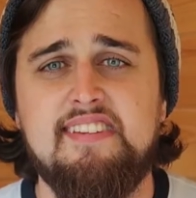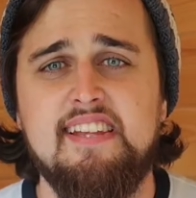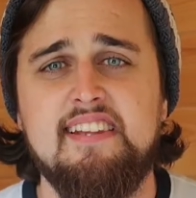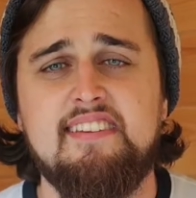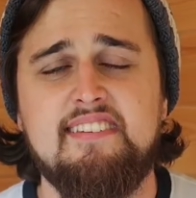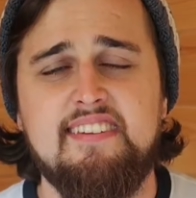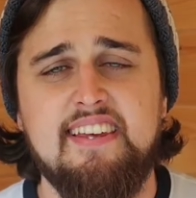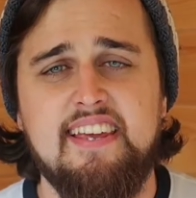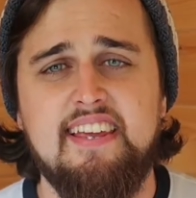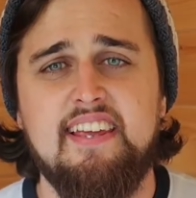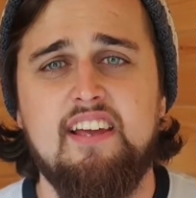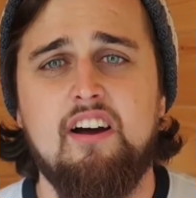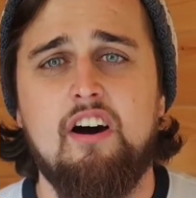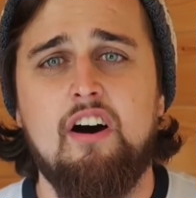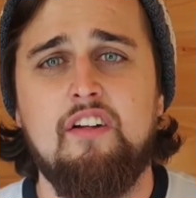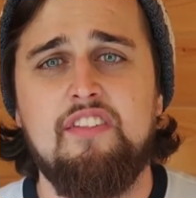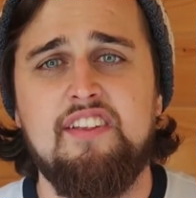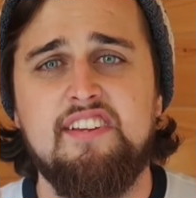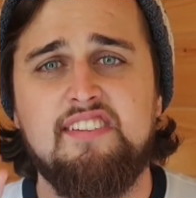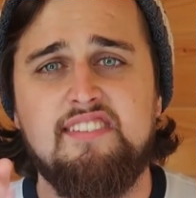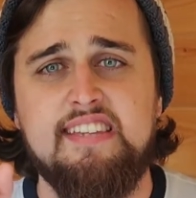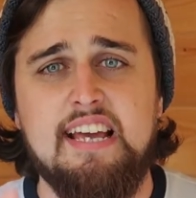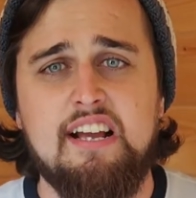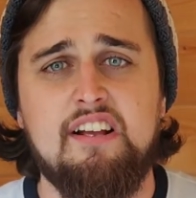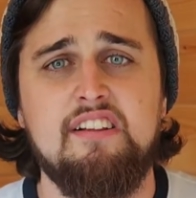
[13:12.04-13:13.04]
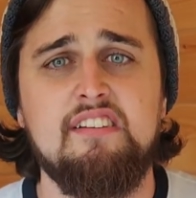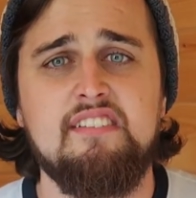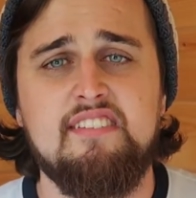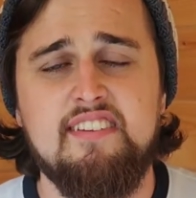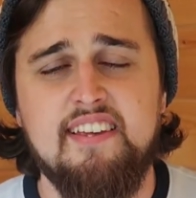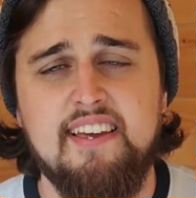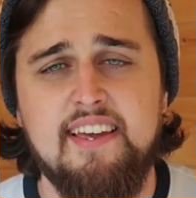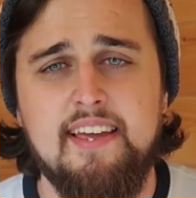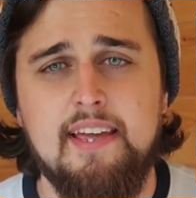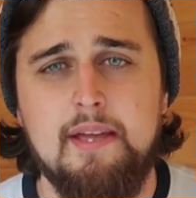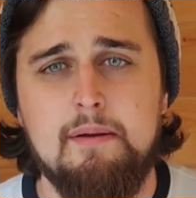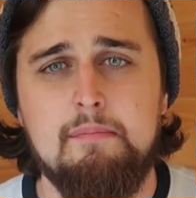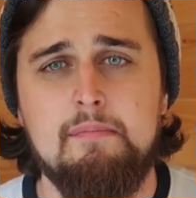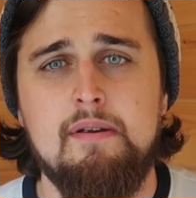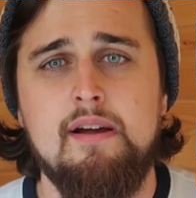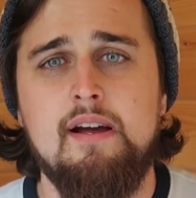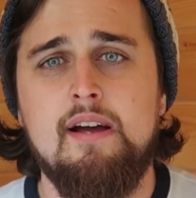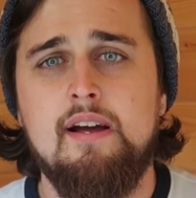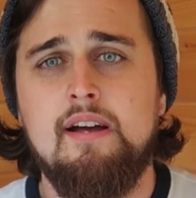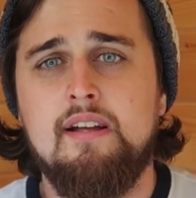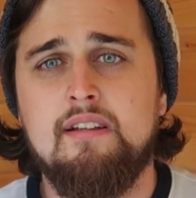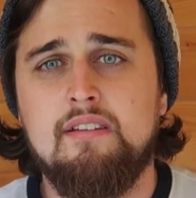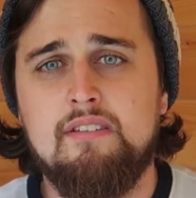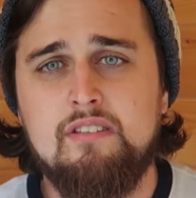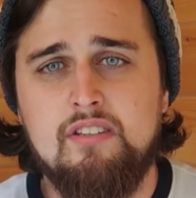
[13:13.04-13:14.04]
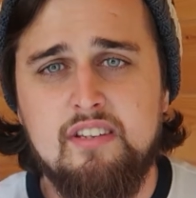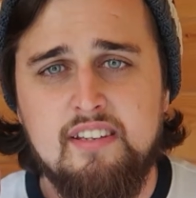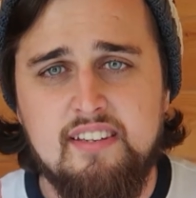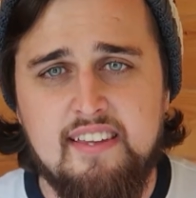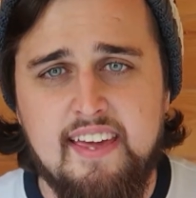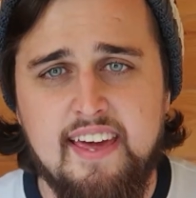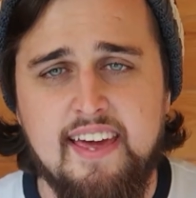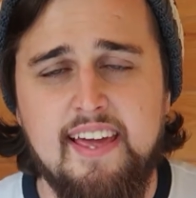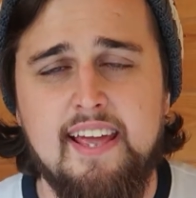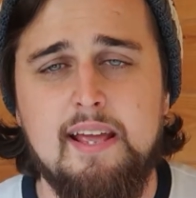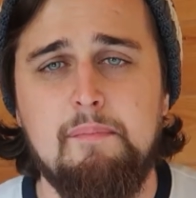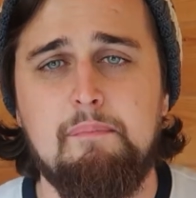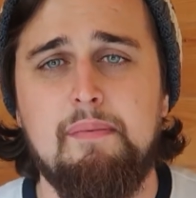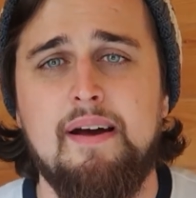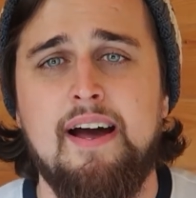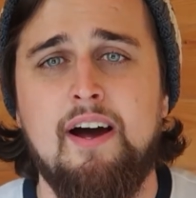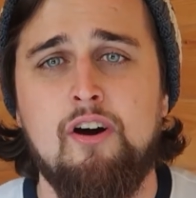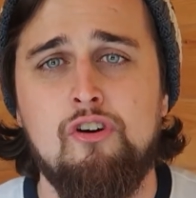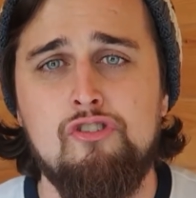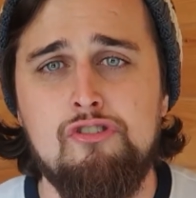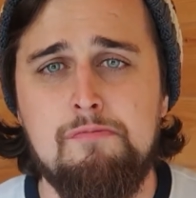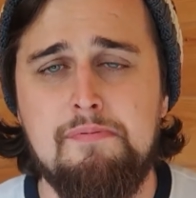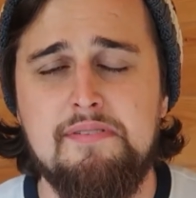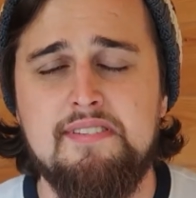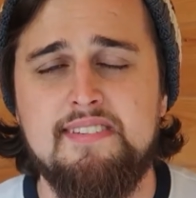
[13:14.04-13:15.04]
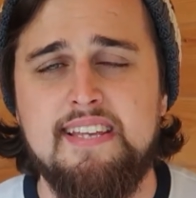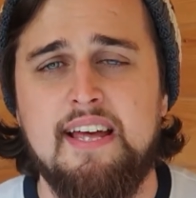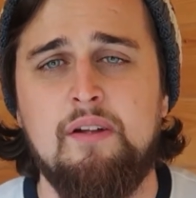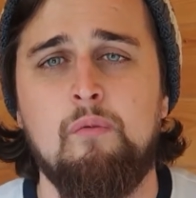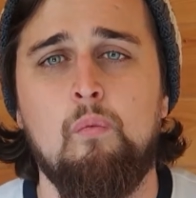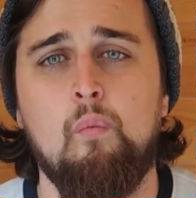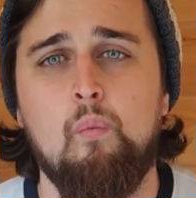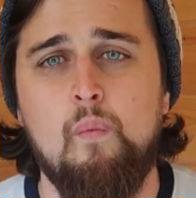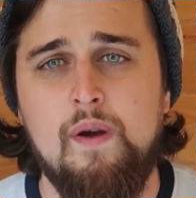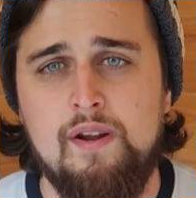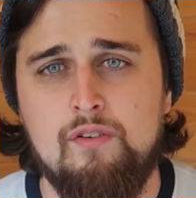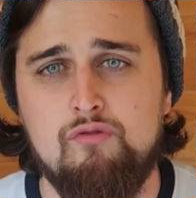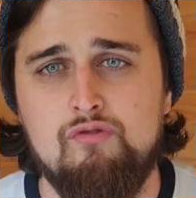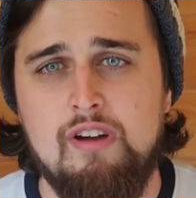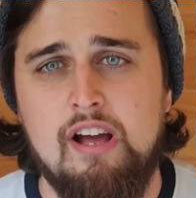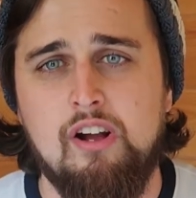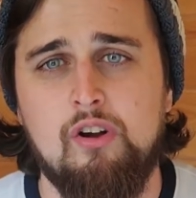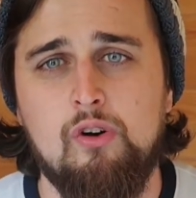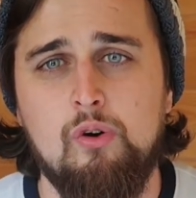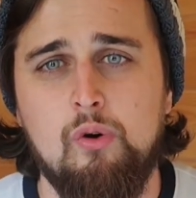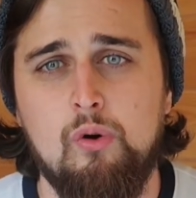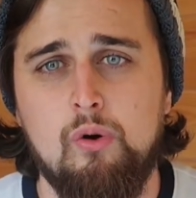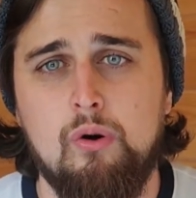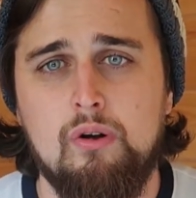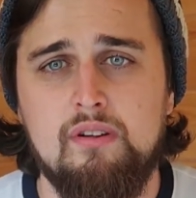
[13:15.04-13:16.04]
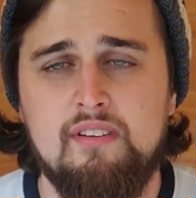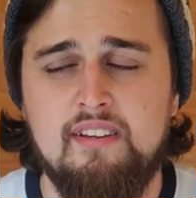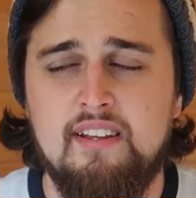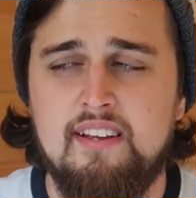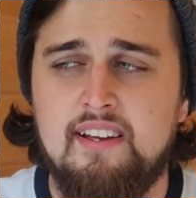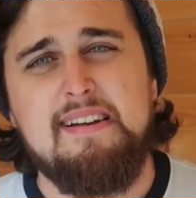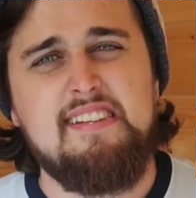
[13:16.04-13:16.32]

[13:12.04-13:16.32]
City are the second team to keep 100% win record.